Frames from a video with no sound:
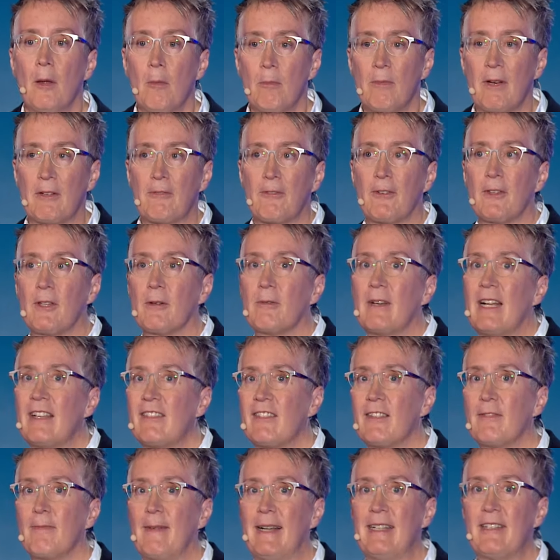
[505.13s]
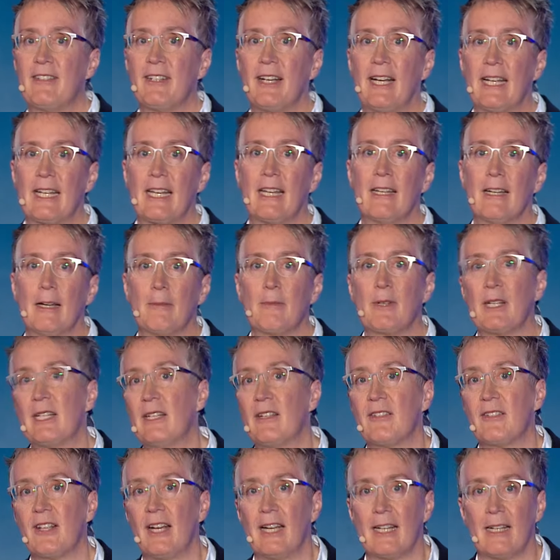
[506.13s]
But for the rest of my talk here, I'm going to
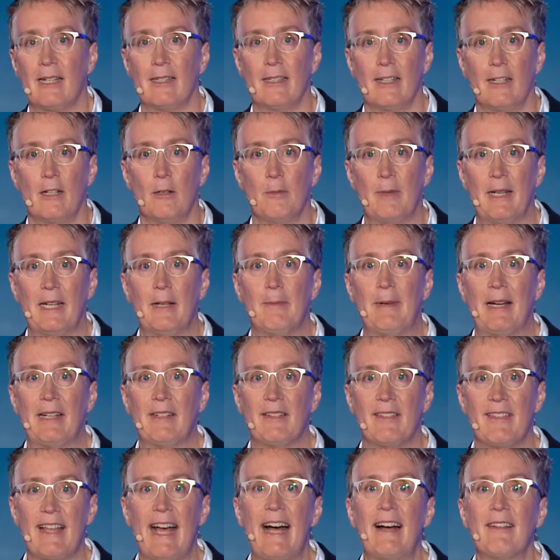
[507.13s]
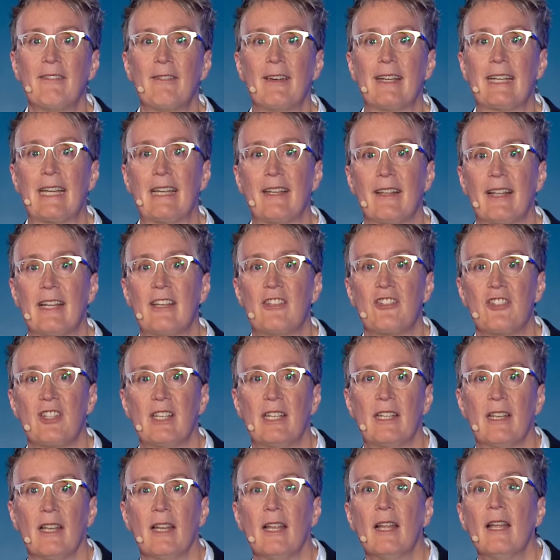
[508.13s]
talk a little bit about
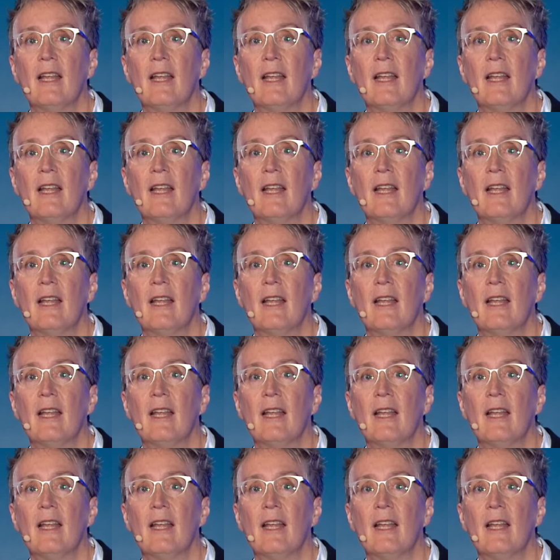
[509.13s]
downregulation,